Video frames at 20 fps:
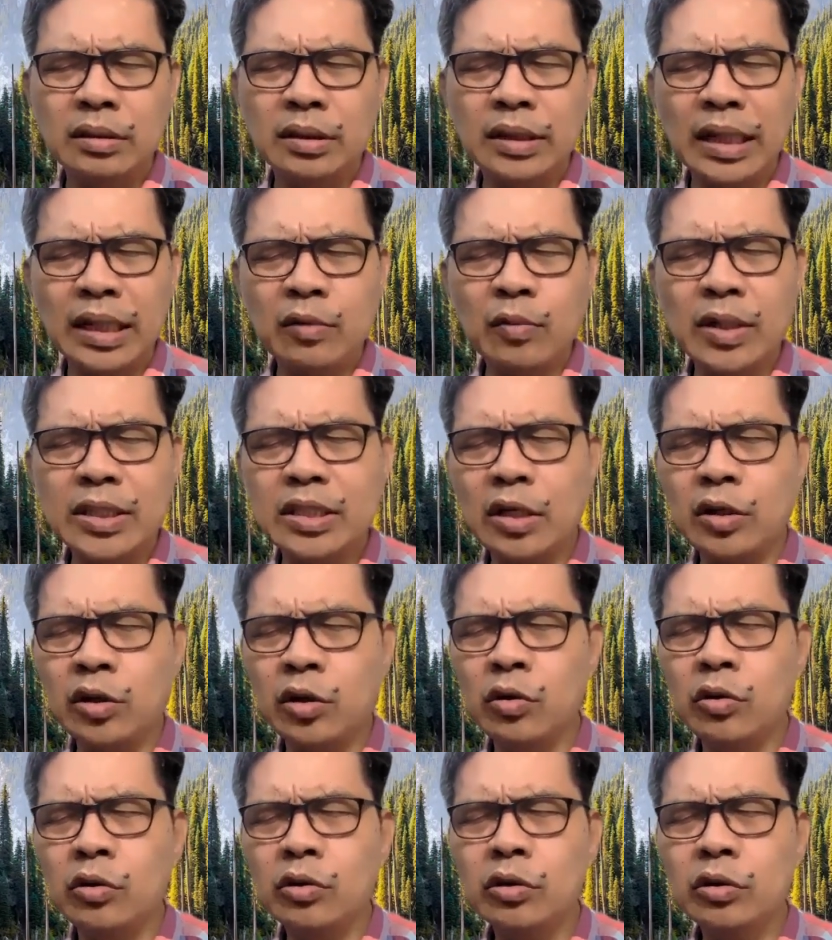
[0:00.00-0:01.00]
that he was
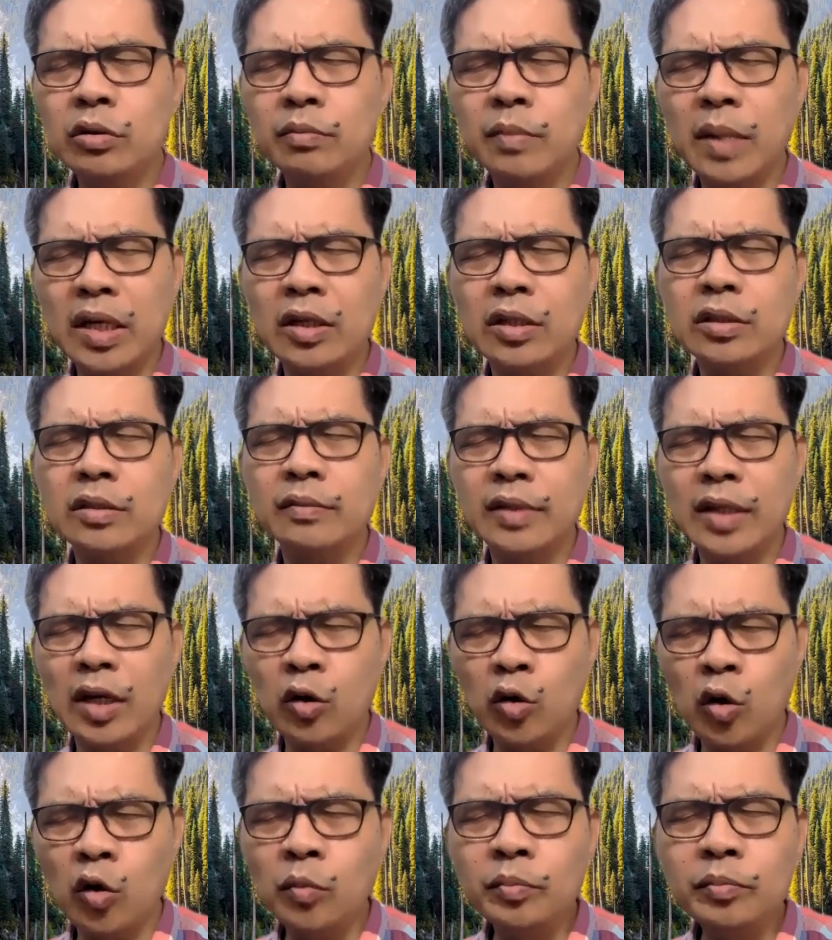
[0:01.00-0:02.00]
accused because of the
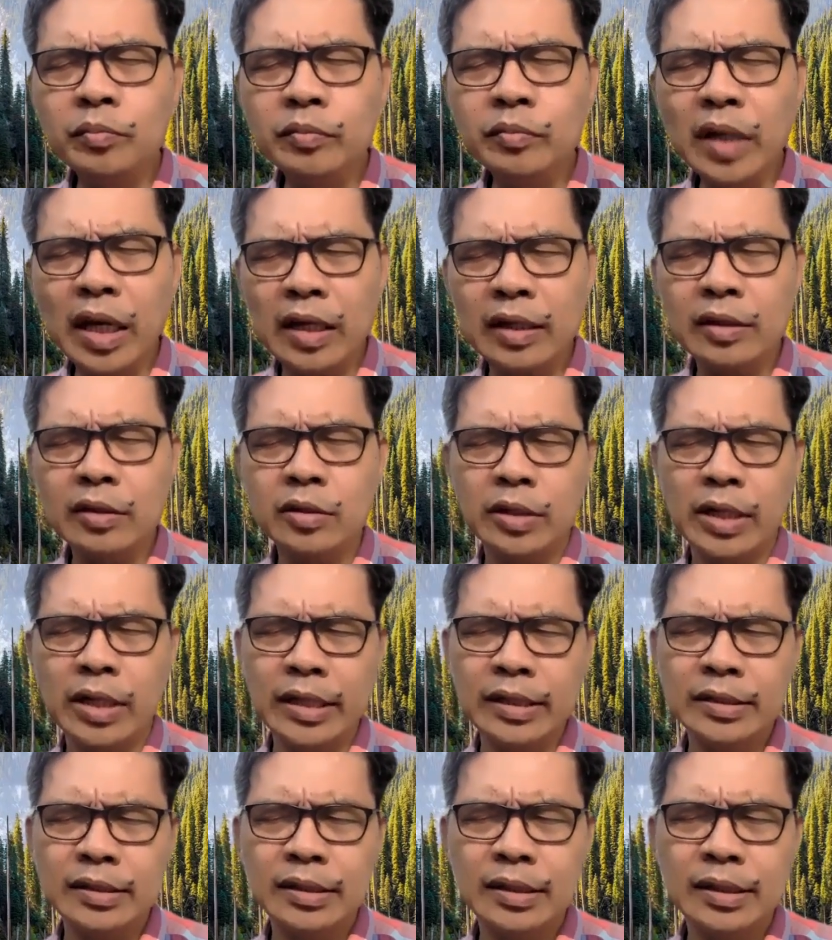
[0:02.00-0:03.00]
hope in
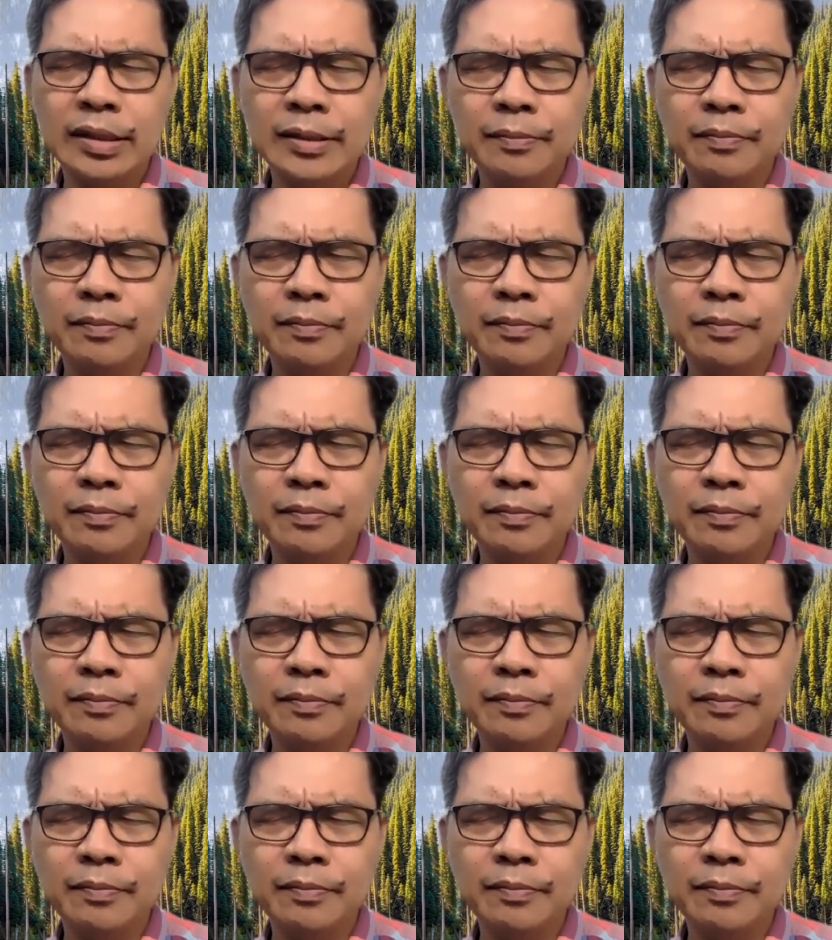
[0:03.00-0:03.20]
Christ.